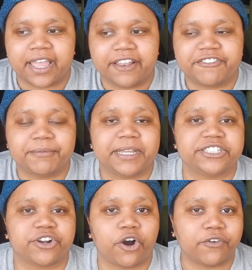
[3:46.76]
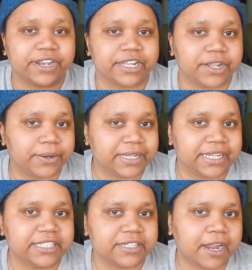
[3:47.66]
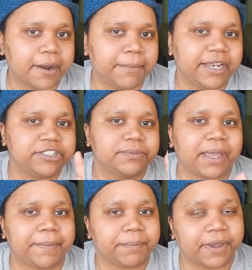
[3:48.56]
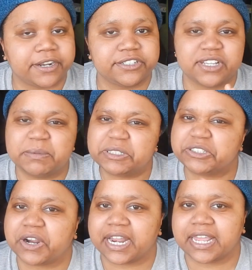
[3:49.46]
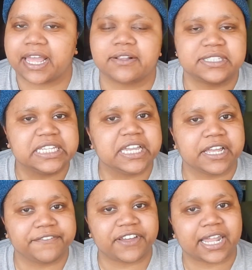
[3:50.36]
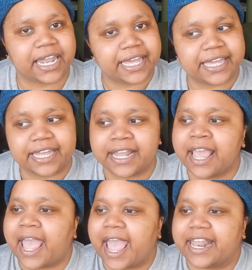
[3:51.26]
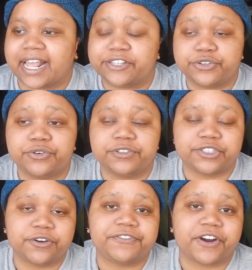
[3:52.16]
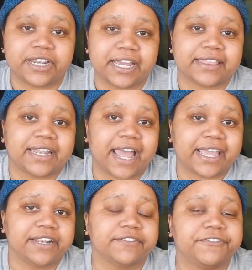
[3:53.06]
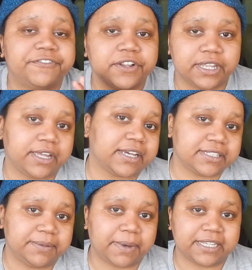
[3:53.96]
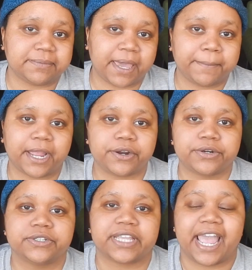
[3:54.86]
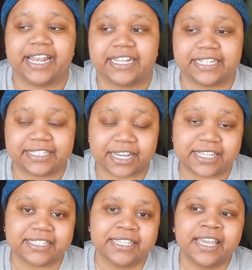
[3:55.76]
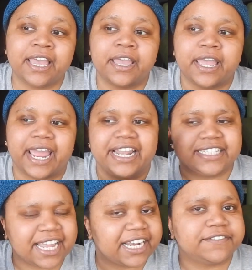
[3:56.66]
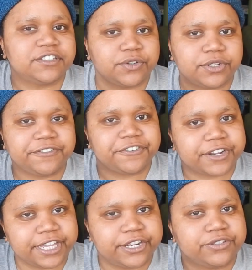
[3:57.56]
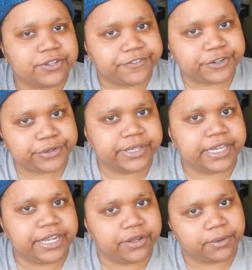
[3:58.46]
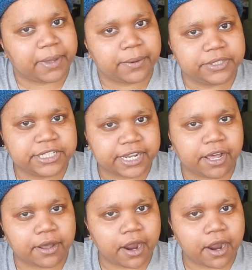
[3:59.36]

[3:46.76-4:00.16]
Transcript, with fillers: information already loaded into Carb Manager might be better, so I'm just trying out, seeing if I like it. And I do so far like that I can fully customize my macros, and it does. It is kind of suited for keto, so if you're doing keto, you might want to check out